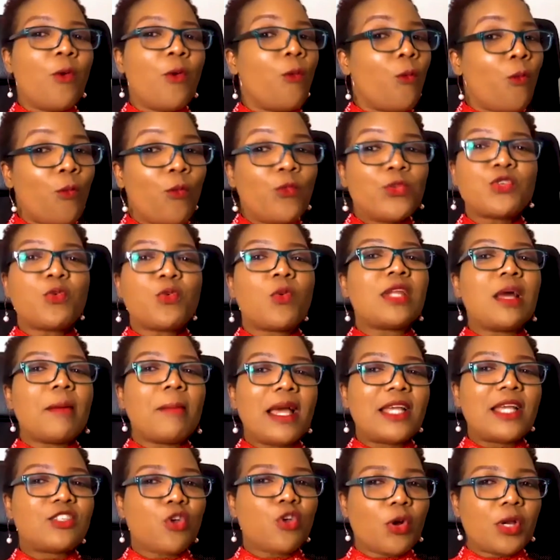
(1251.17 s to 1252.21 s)
So what am I
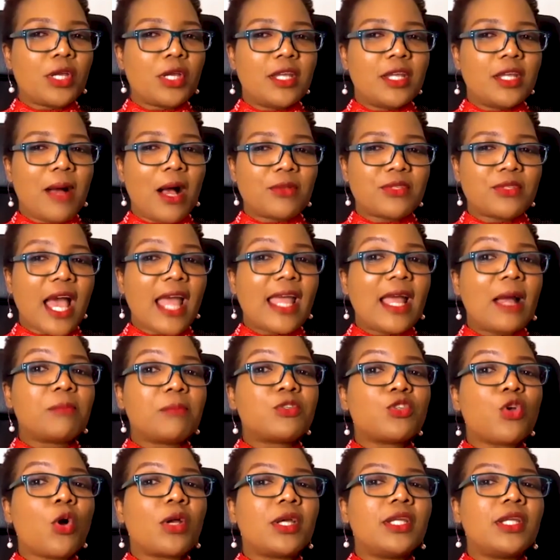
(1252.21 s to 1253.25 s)
talking about? I am
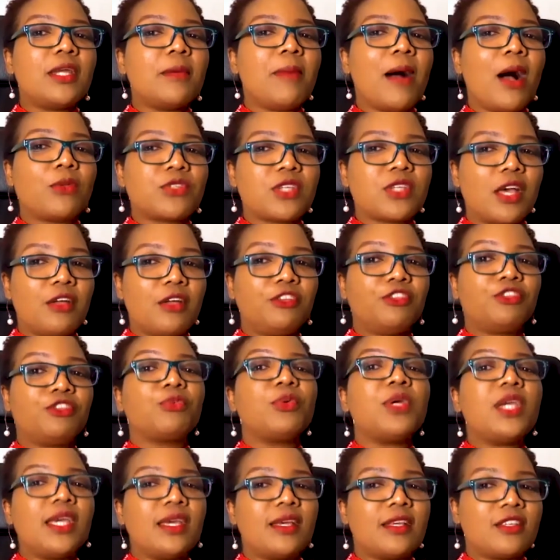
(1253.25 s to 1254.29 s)
talking about
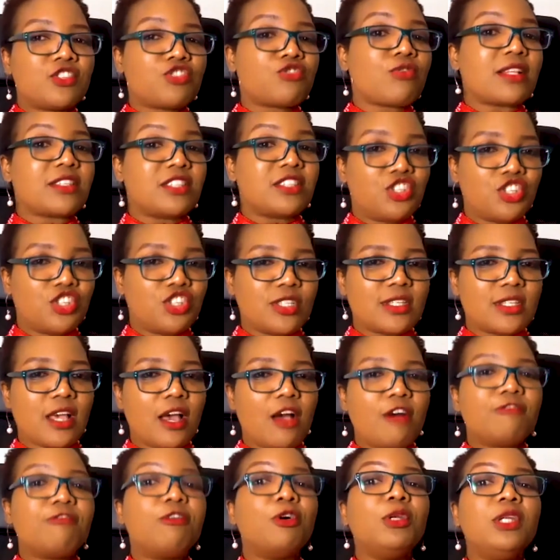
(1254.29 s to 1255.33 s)
3 strategies
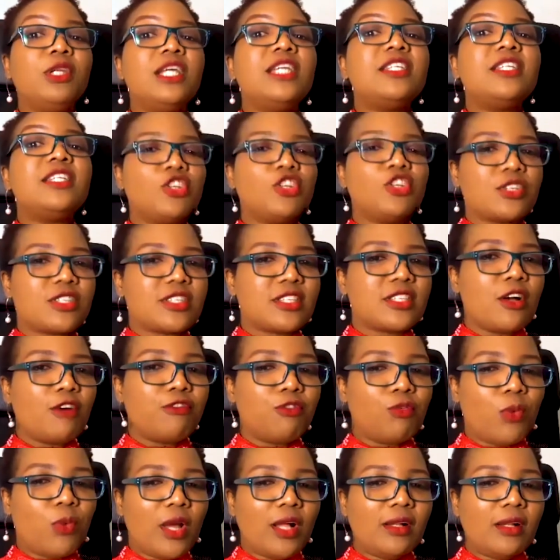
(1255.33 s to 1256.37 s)
for leading yourself
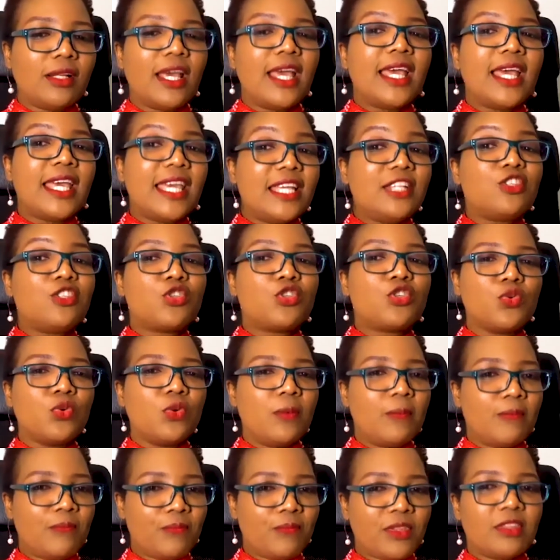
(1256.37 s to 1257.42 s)
well
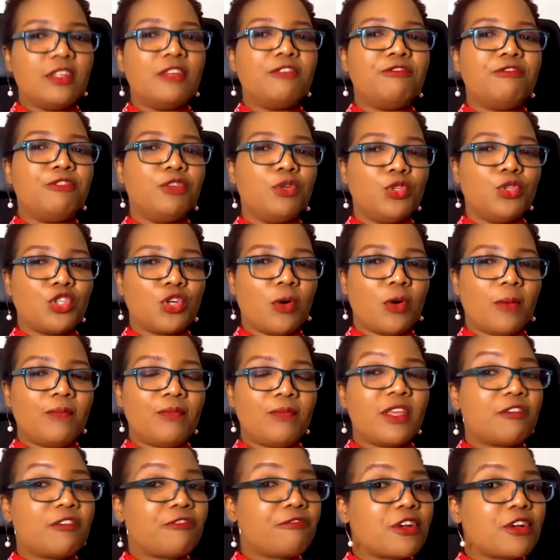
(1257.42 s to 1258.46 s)
into the future.
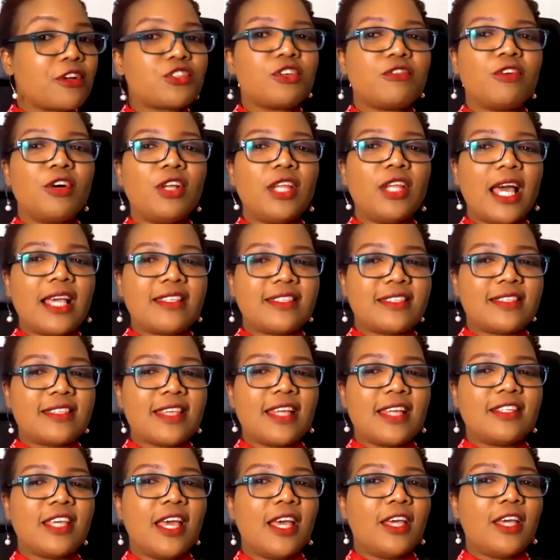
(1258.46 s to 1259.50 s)
First of all, I
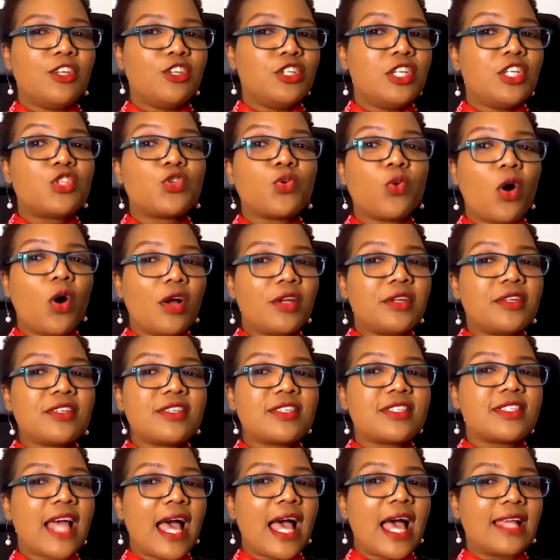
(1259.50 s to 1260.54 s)
said you need to
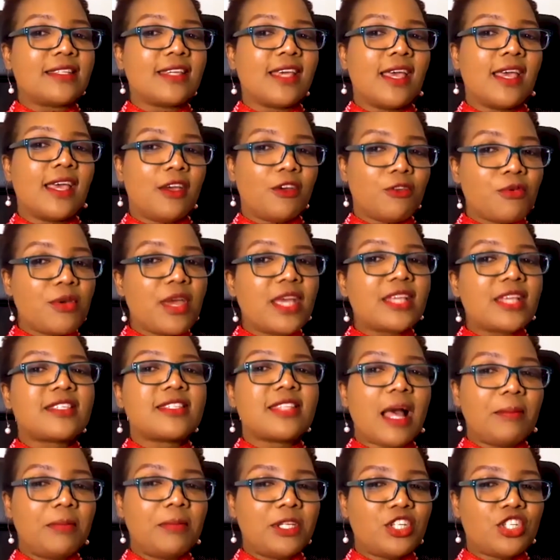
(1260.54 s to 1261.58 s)
understand,
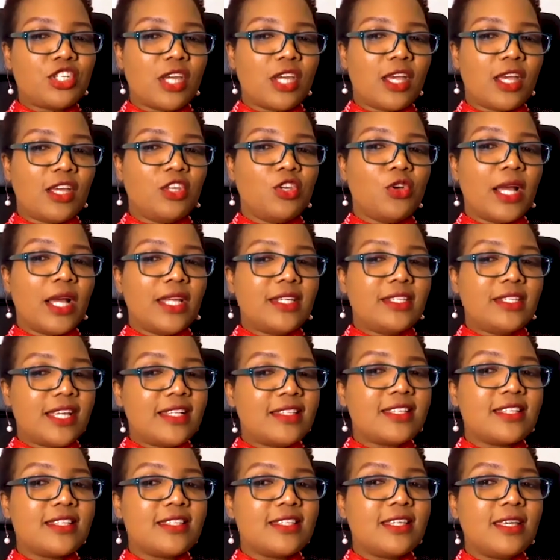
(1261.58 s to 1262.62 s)
reestablish your
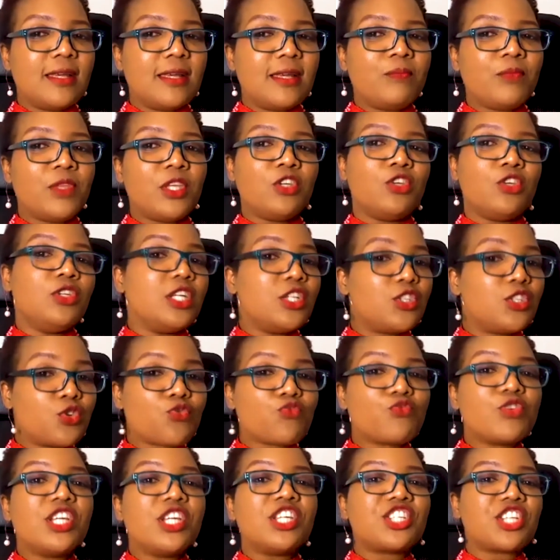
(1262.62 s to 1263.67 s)
identity. You need to
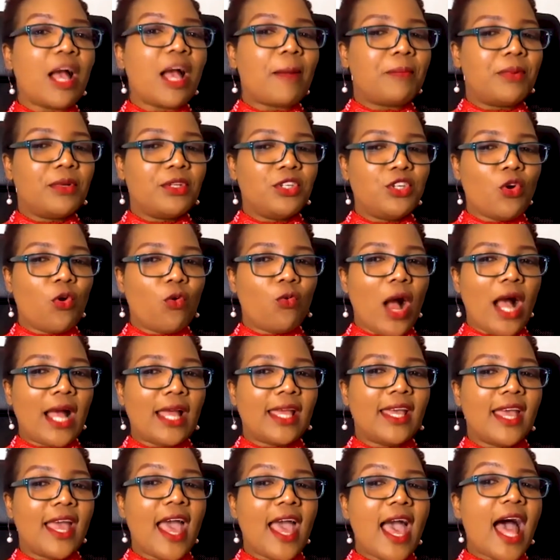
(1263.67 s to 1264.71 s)
resharpen your
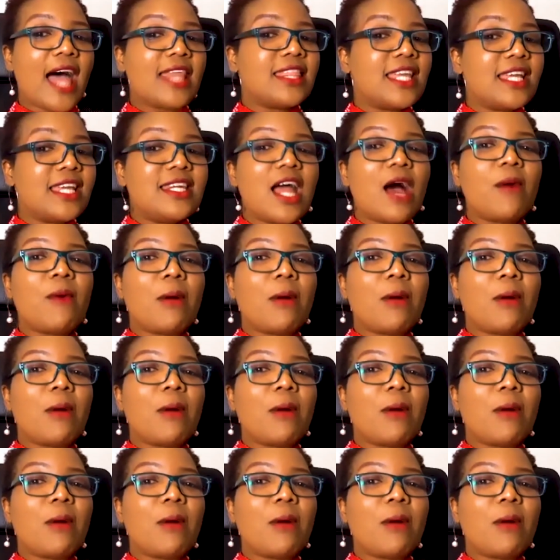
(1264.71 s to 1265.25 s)
why. And then now I'm